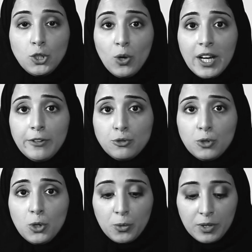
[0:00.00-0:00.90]
you have
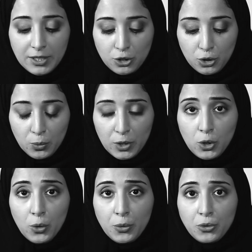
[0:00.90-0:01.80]
to know that you will
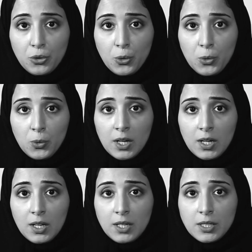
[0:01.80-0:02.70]
go through
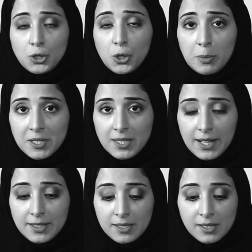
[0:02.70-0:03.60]

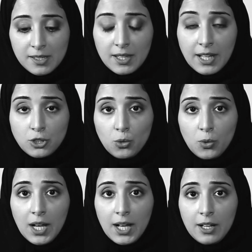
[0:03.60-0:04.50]
circumstances that you
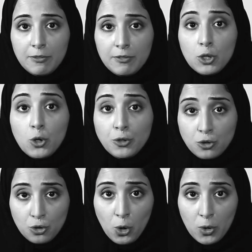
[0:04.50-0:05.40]
will have the
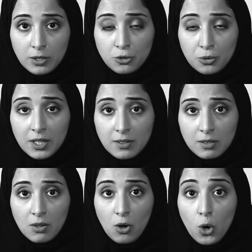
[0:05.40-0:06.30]
control to
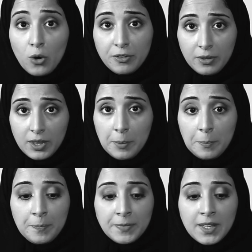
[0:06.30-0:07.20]
get over
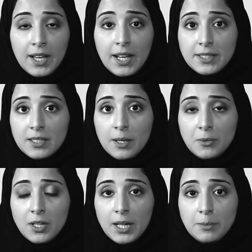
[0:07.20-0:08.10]
them, and
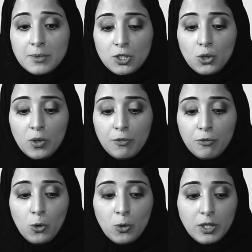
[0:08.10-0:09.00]
sometimes you will
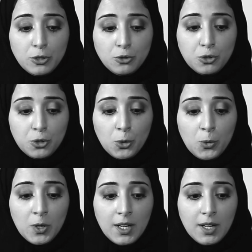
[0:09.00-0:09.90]
fall into